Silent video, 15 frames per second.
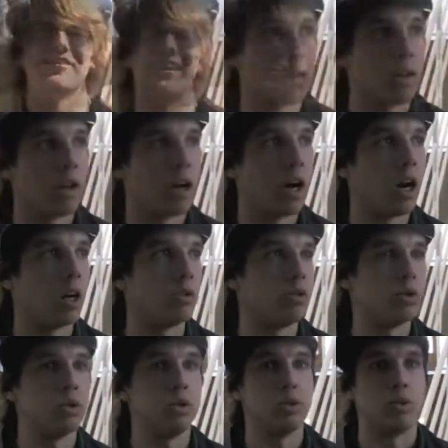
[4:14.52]

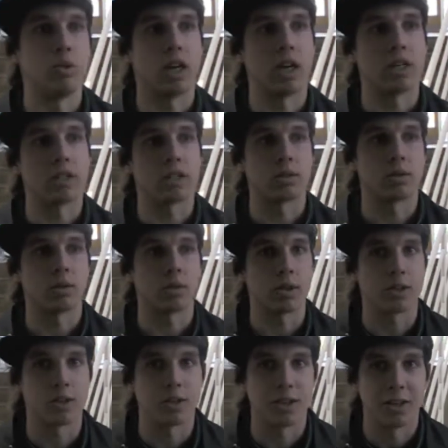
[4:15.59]
Dude, that's a good
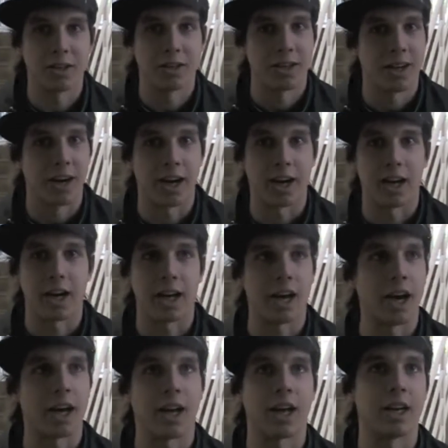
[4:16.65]
question. I
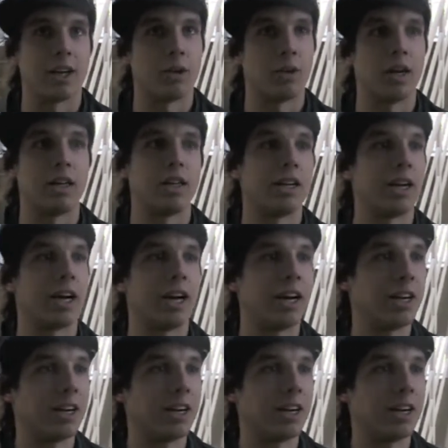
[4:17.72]
got no idea.